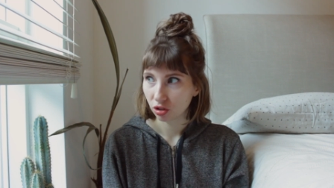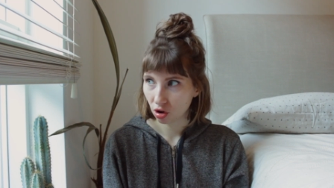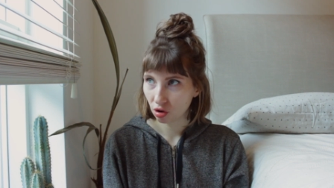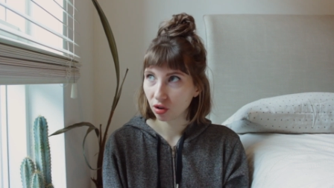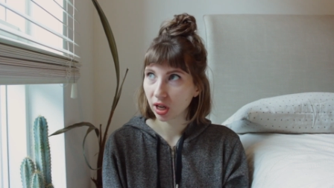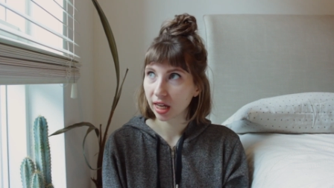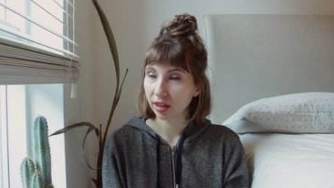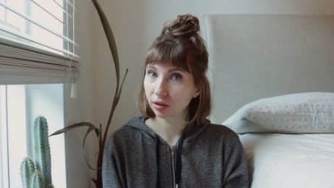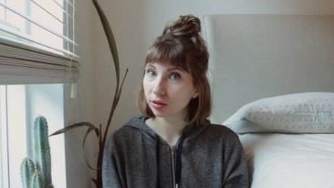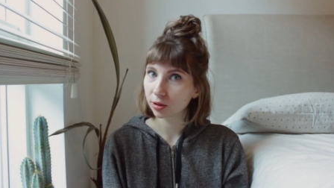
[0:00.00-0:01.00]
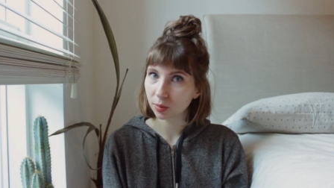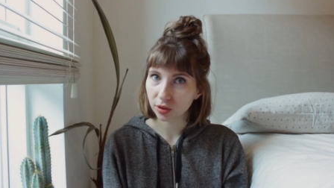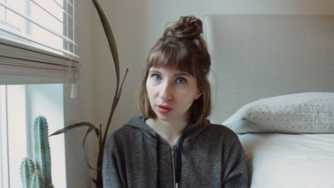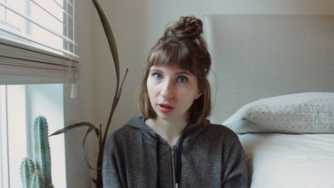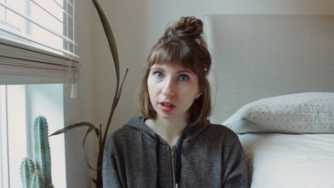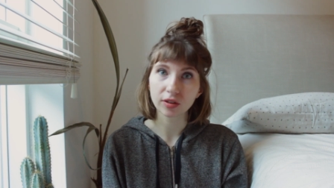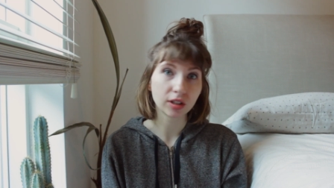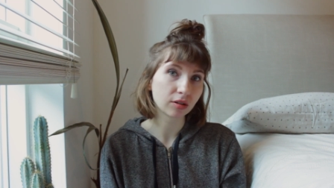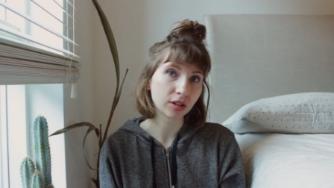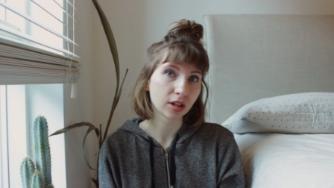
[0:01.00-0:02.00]
So ethical Superstore, if you
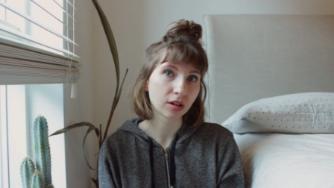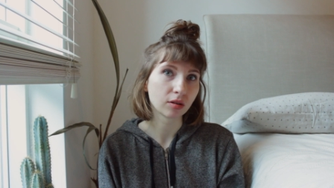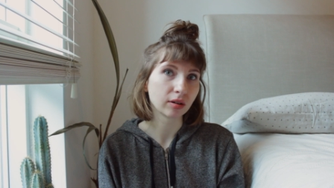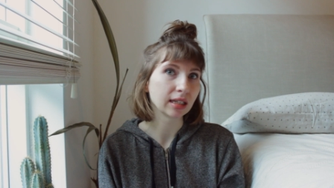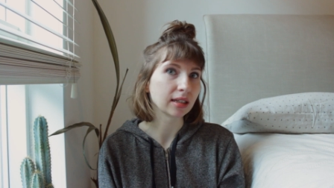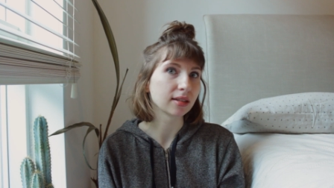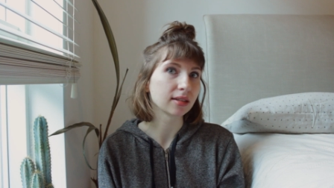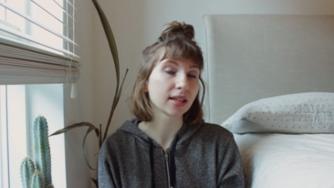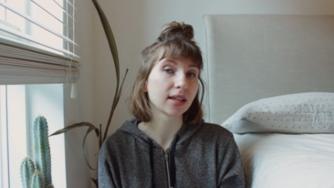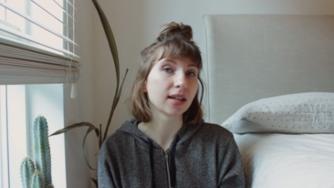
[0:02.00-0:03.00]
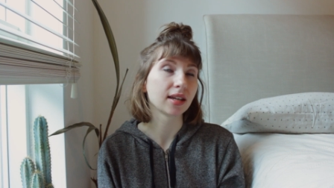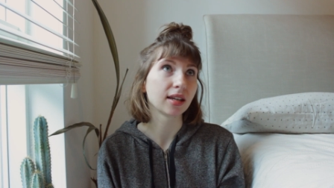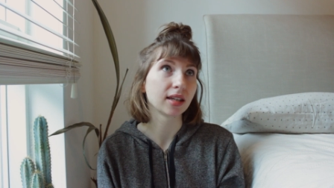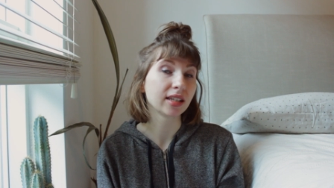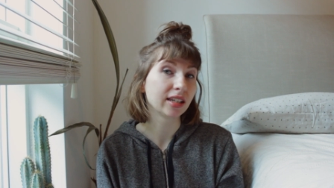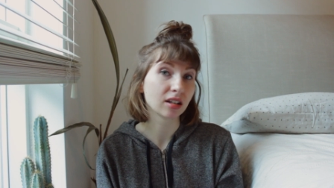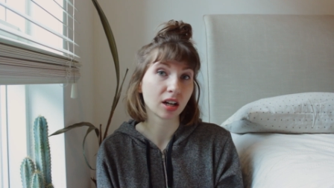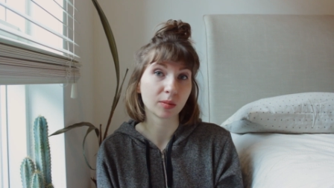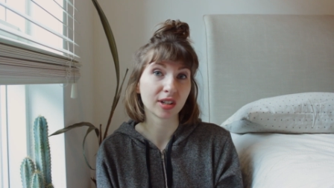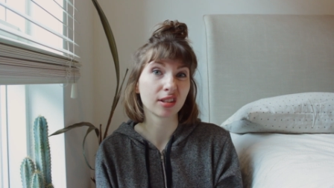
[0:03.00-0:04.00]
don't know, is a
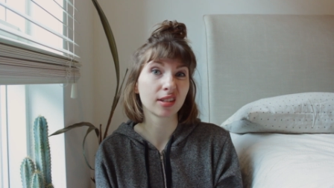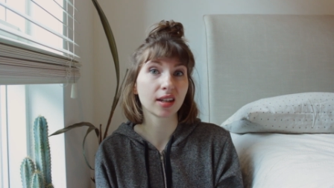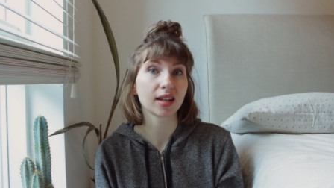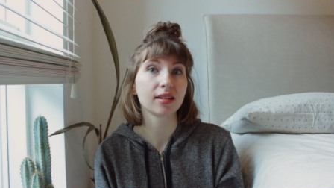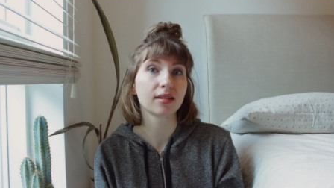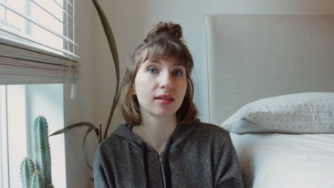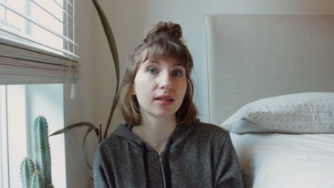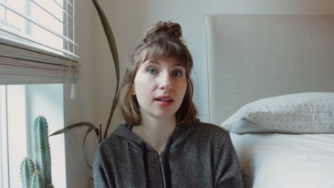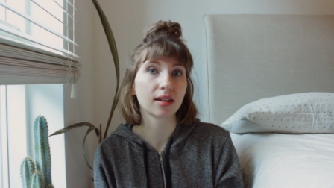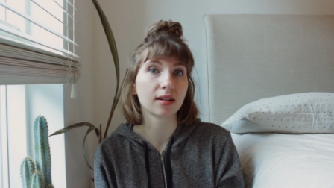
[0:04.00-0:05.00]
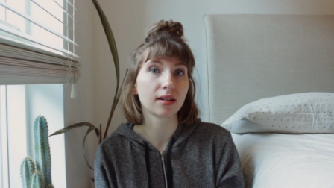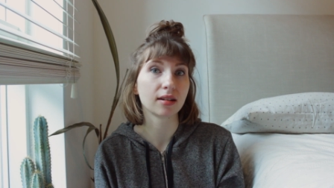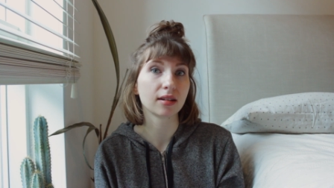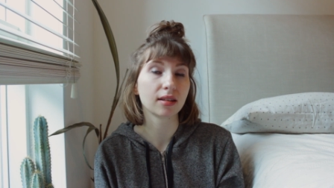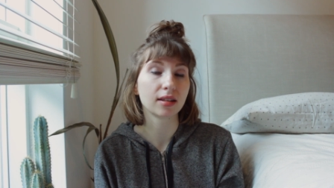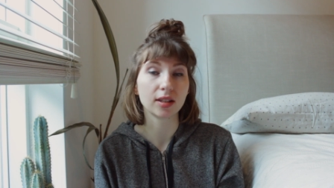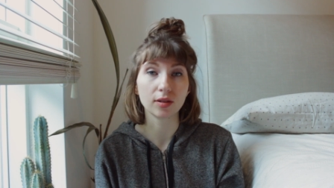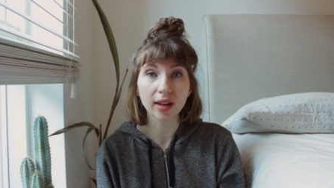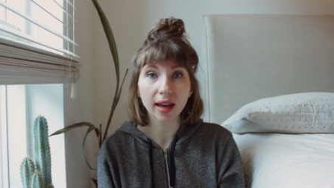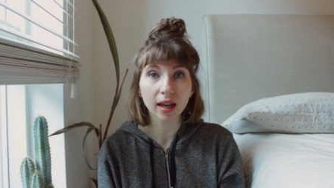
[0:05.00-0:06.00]
e-commerce site in the
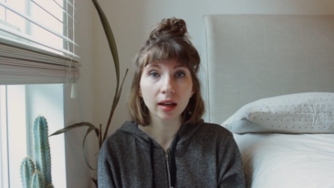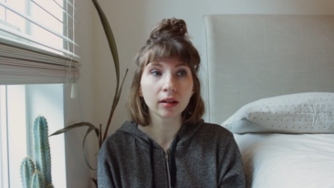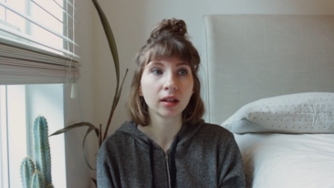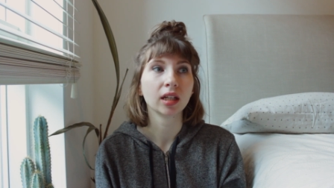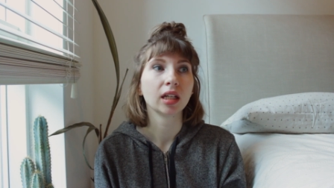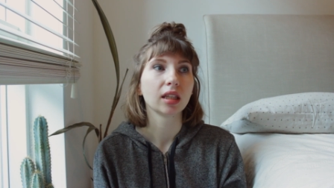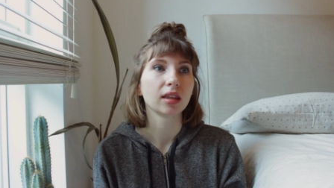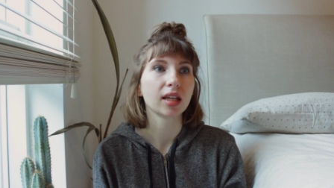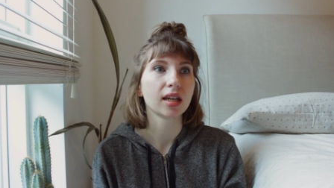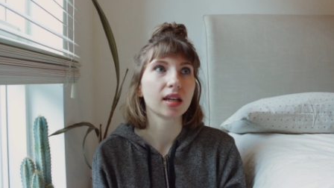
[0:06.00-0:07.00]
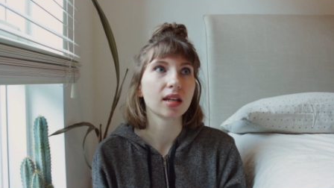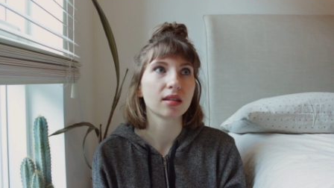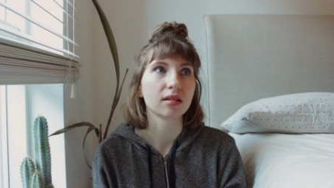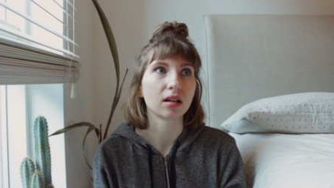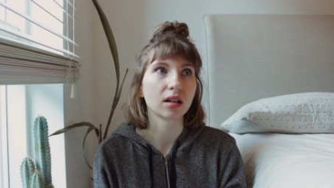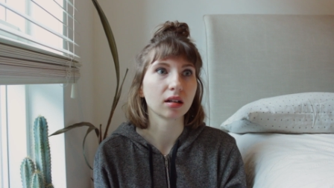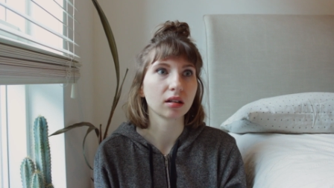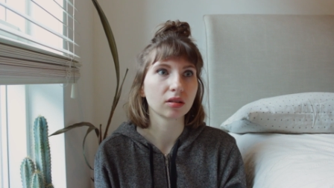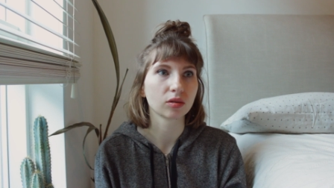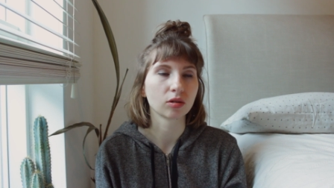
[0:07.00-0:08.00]
UK. They
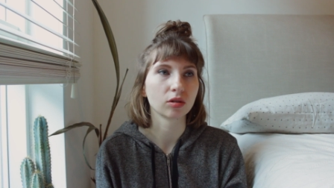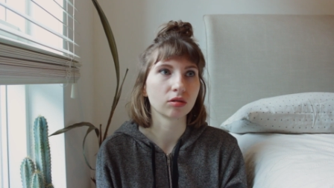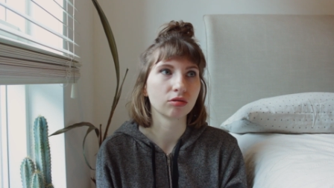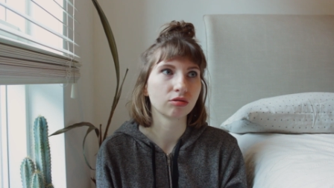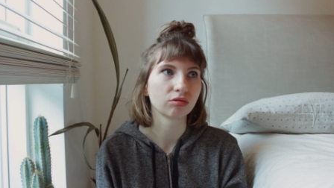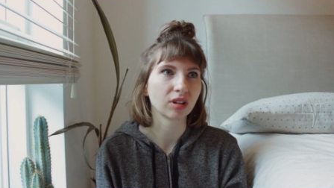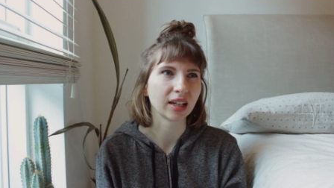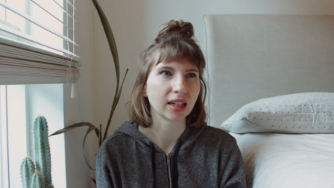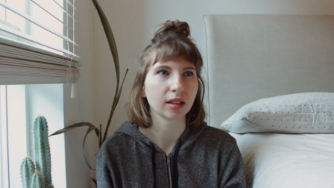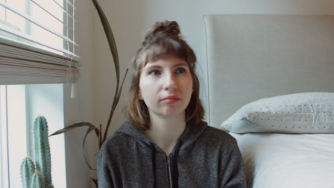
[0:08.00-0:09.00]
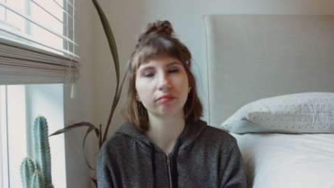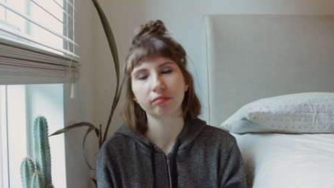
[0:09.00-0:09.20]
stock sort of like